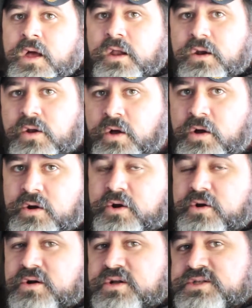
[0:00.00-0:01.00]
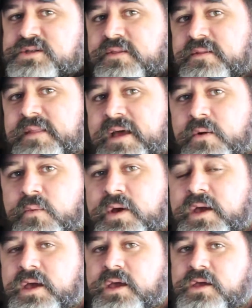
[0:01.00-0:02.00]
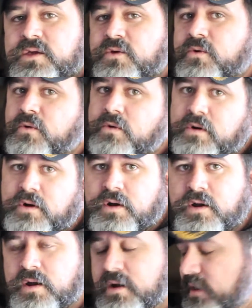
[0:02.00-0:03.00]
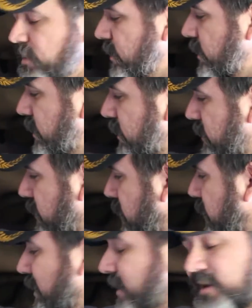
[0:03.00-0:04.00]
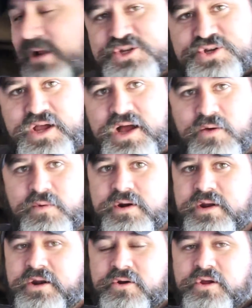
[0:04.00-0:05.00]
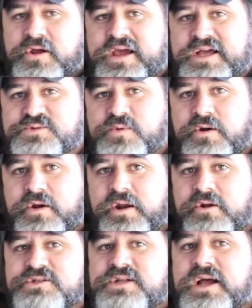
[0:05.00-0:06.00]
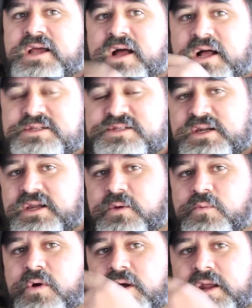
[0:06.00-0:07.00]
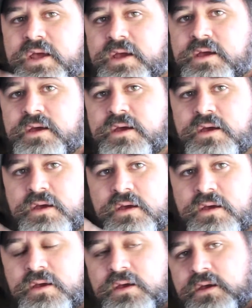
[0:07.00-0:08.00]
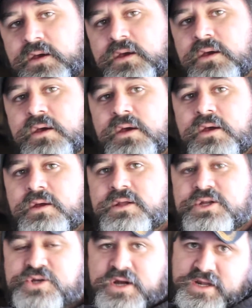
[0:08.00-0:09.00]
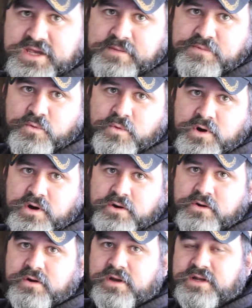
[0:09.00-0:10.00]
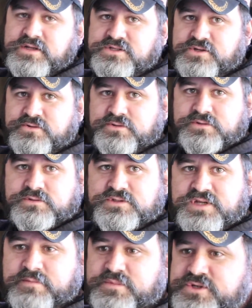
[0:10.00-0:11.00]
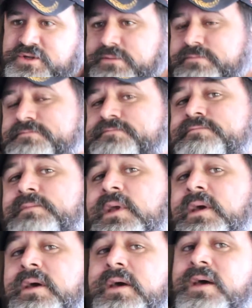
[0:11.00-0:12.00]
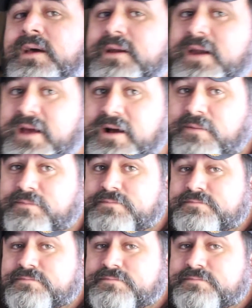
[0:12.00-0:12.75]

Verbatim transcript: longer, so then that way your electric hot water heater or your gas water heater is not constantly running to try to keep the water at a certain temperature. Now,